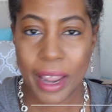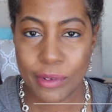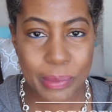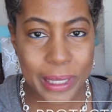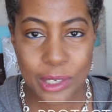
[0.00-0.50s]

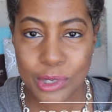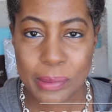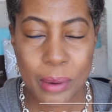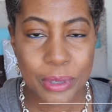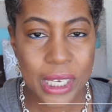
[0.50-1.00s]
Everybody knows
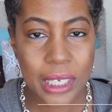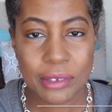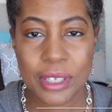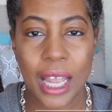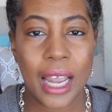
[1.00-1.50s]
about
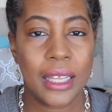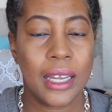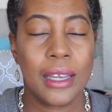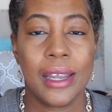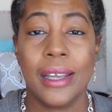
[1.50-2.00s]
protective styling.